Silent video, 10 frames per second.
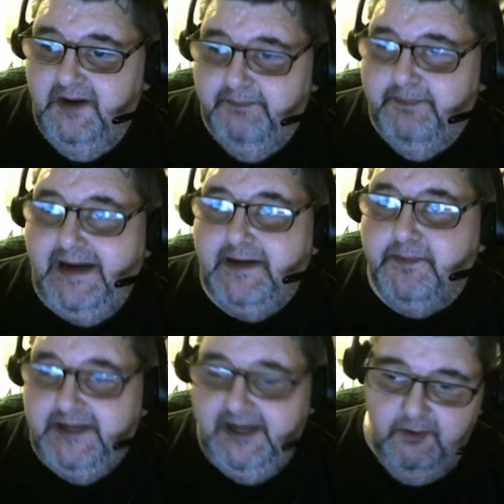baked
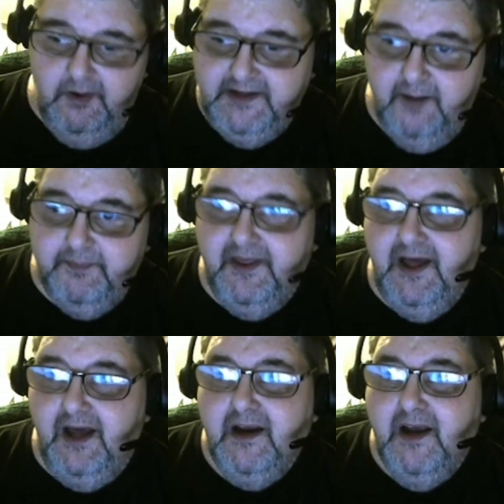potato on top of
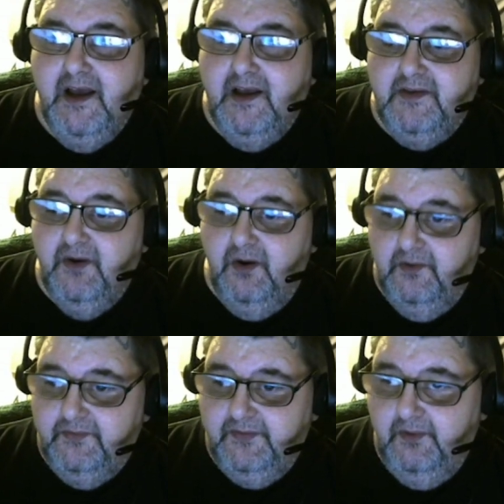that,
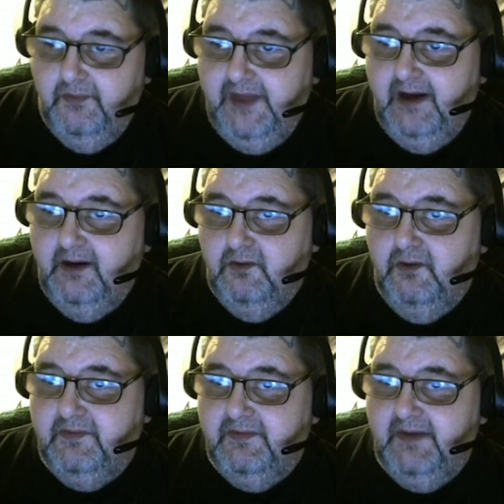so that it
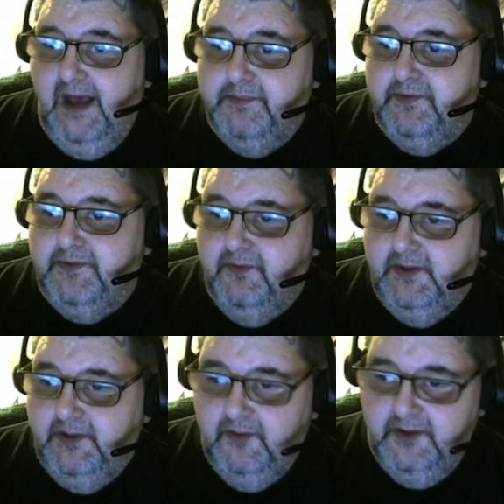looks
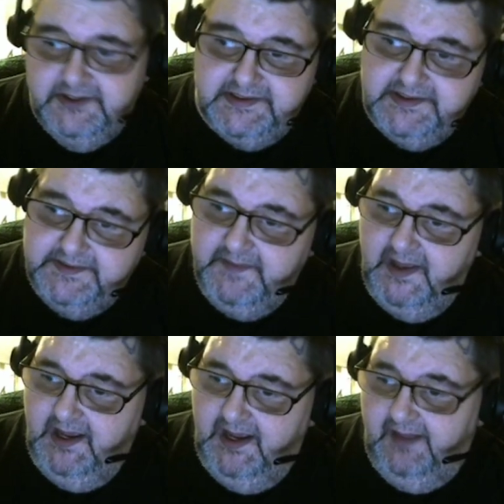absolutely gorgeous.
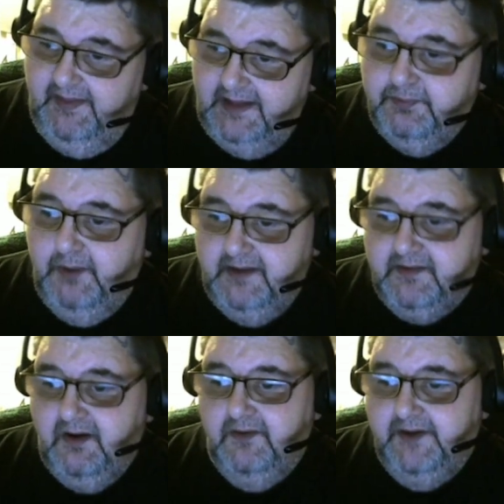And that's why
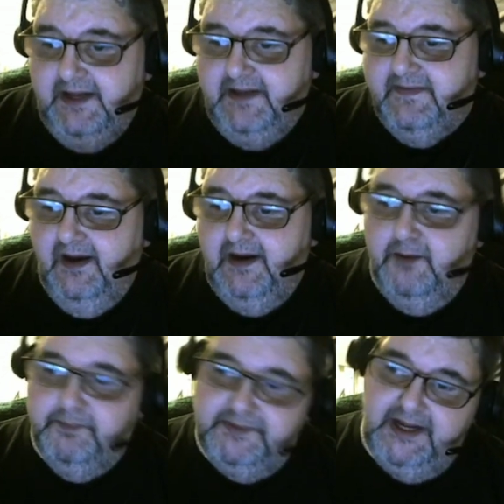it's called an inside
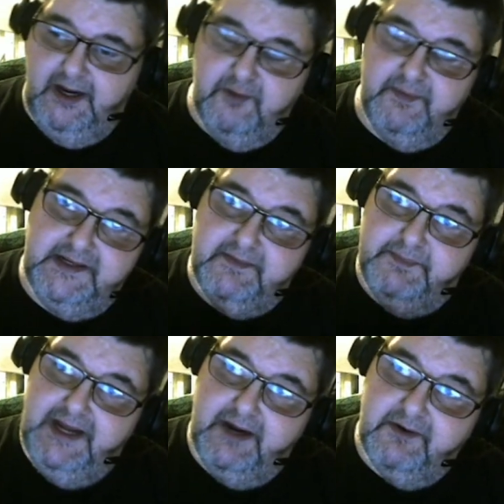out potato, because the
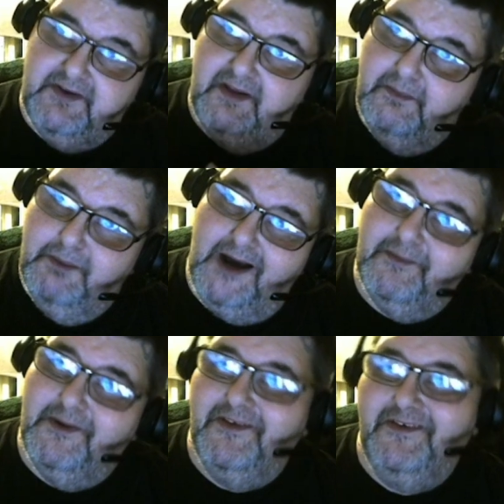potato's on the
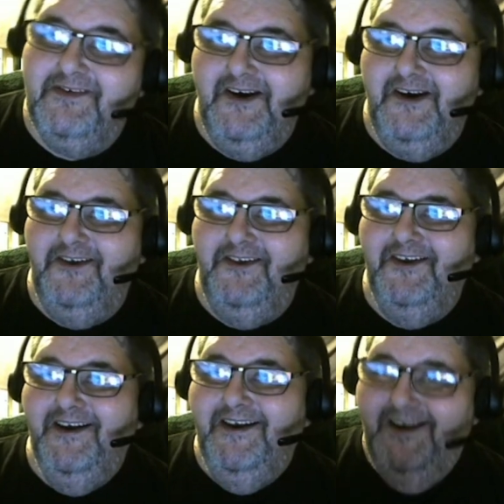bottom of the shell
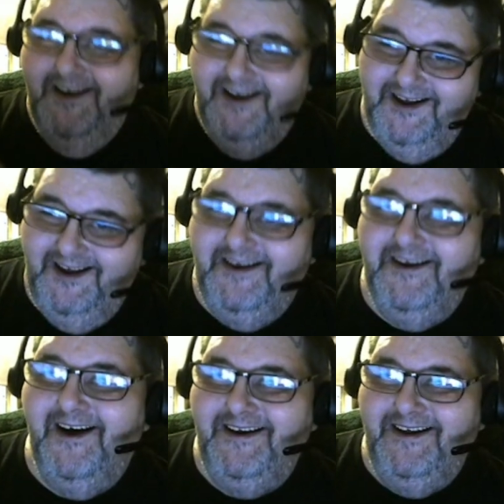and
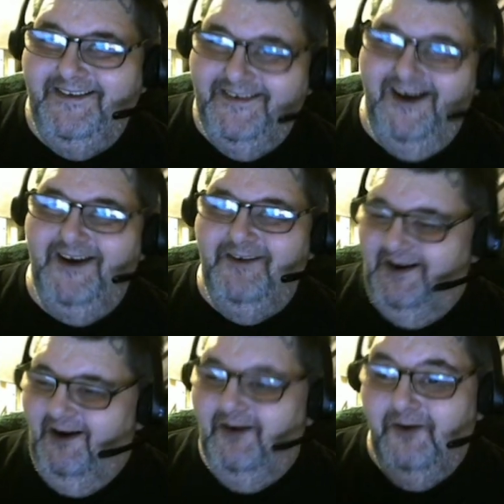not inside of
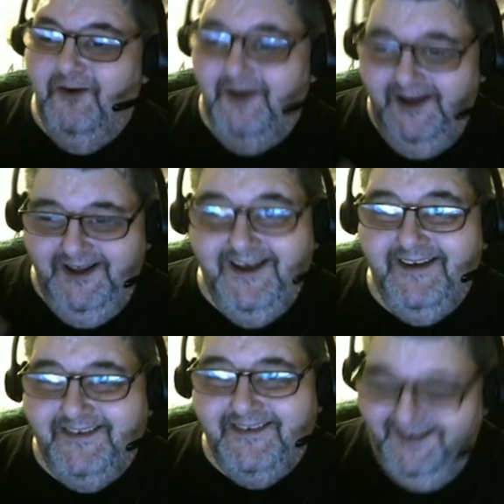it, although it
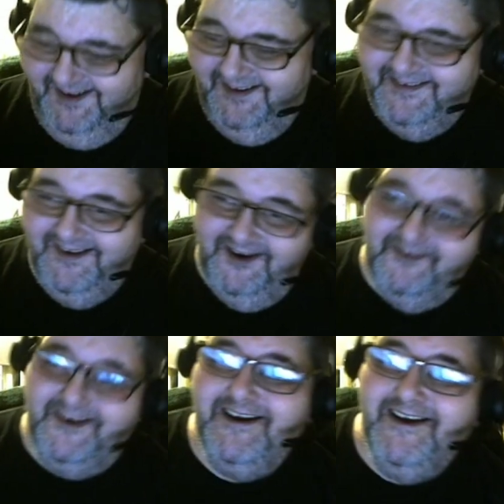is inside of it.